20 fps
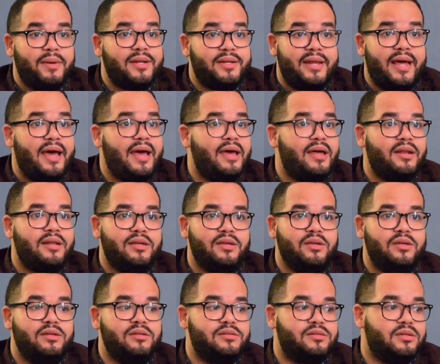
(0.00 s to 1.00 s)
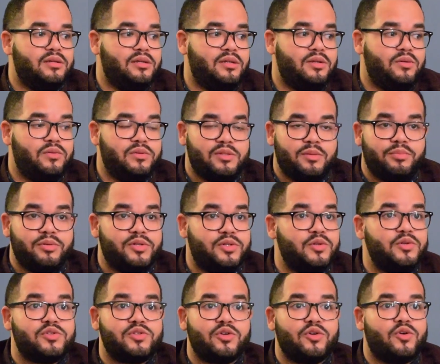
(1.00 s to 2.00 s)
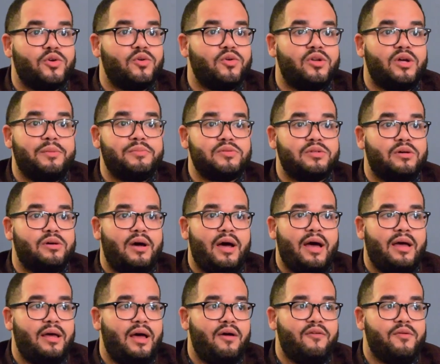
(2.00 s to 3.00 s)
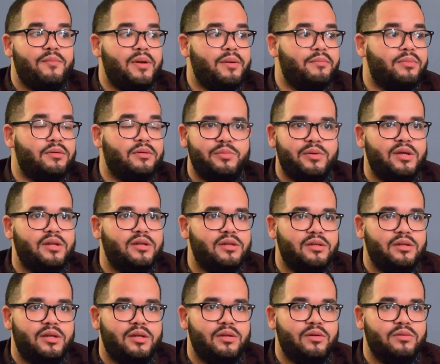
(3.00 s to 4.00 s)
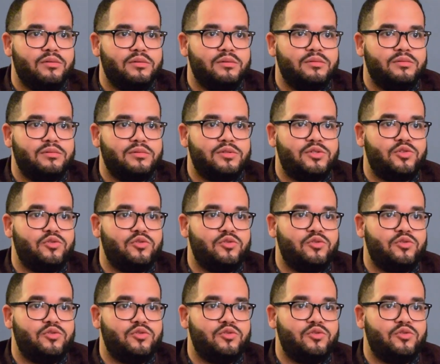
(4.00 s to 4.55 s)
My dad, he was a producer growing up, so I remember being in the